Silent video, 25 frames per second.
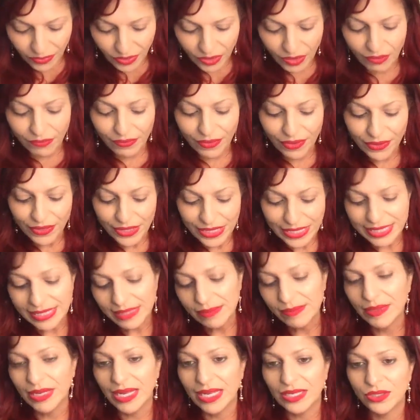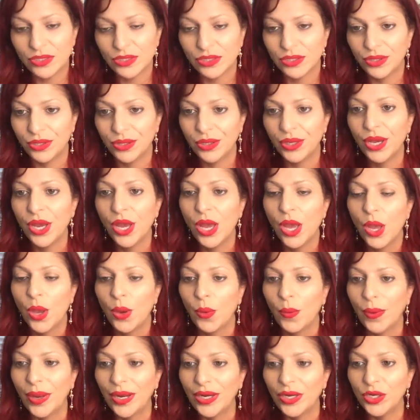Very similar to
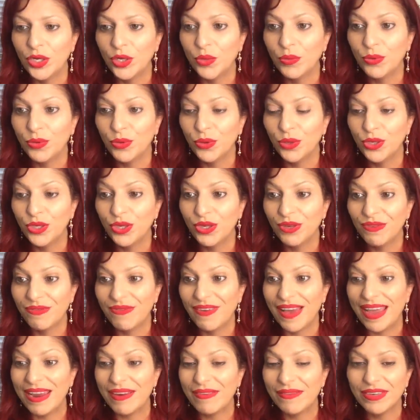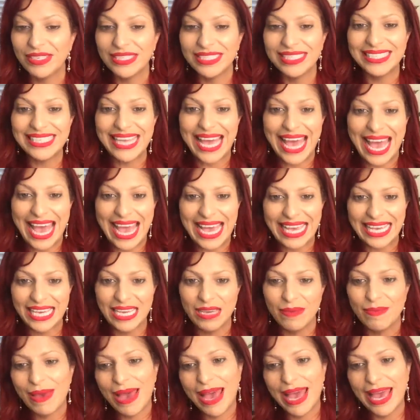when you put your favorite
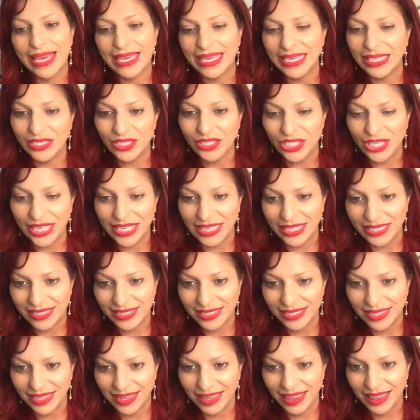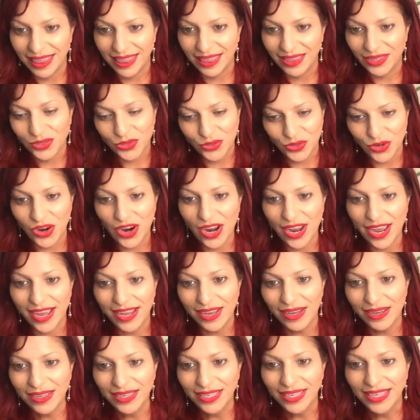saggy, baggy jeans in the
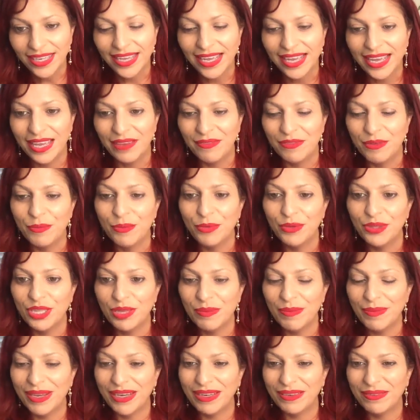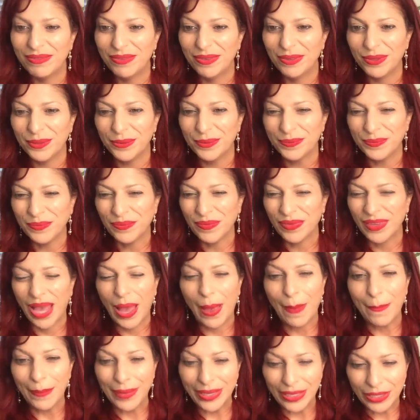dryer. If you put them in for a
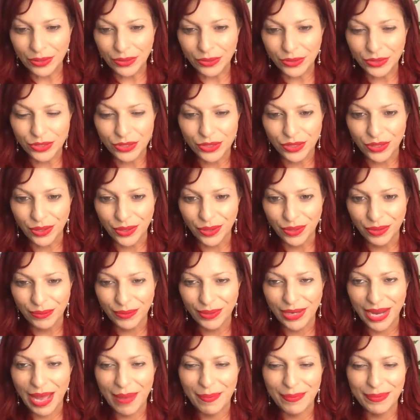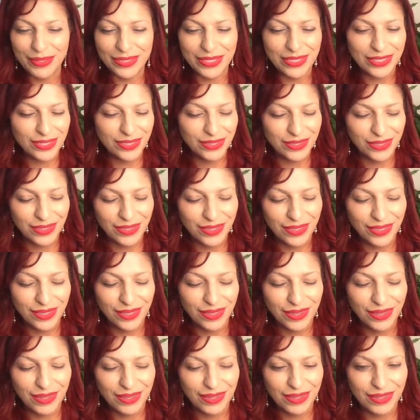minute or two, what happens to
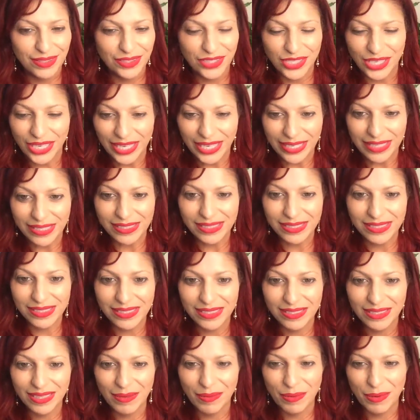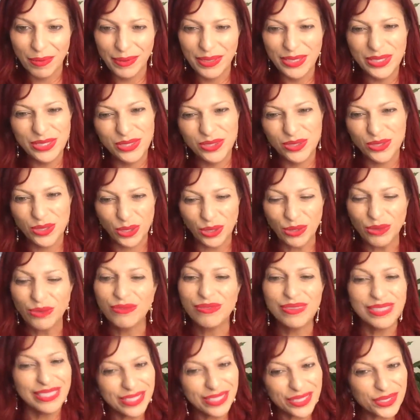the jeans? They probably don't
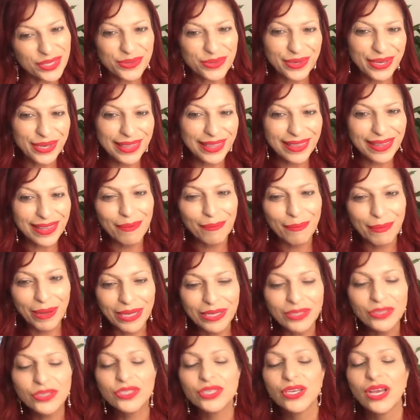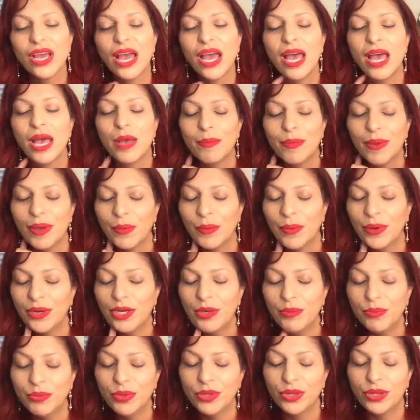really shrink that much, but when
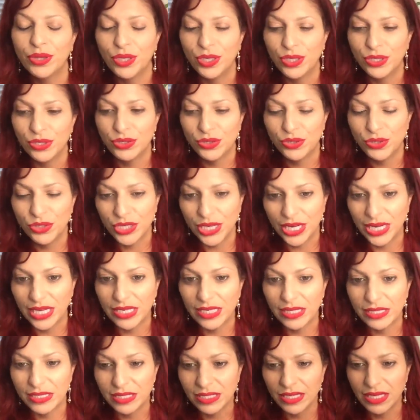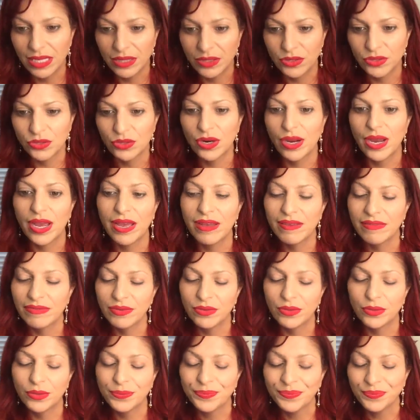you put those jeans in the dryer
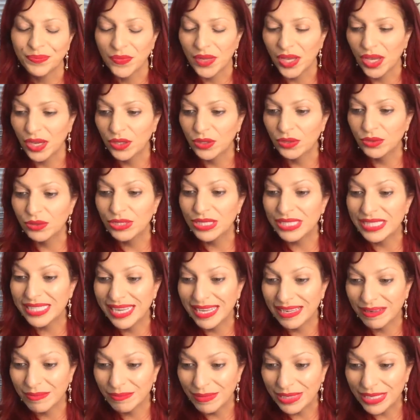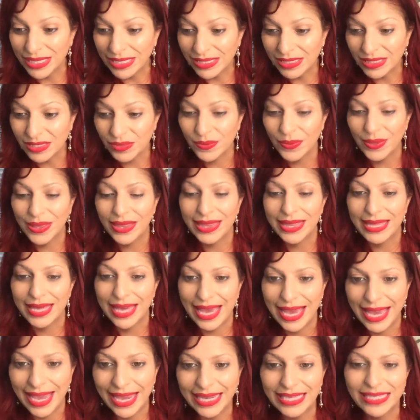for a good 10 minutes with the
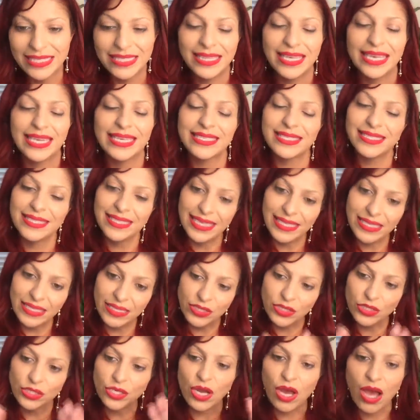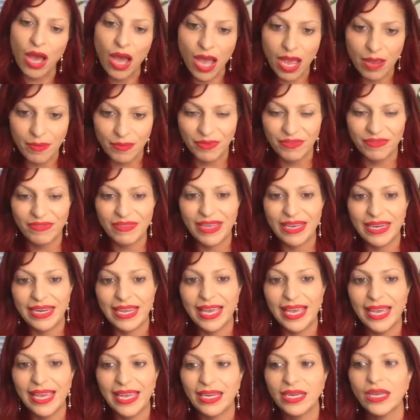heat, the extended time of that
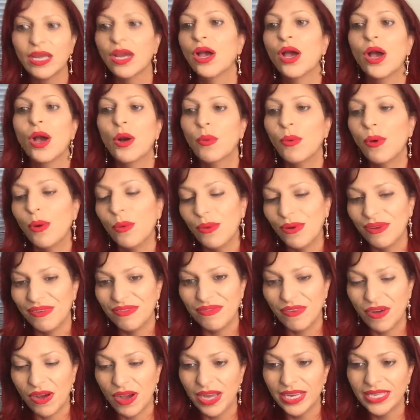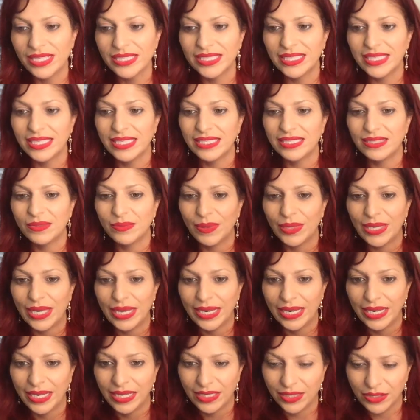heat, what we're finding is we're
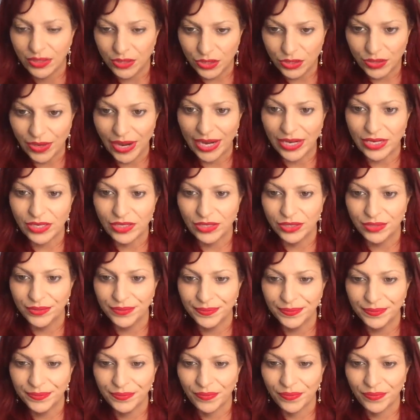getting contraction.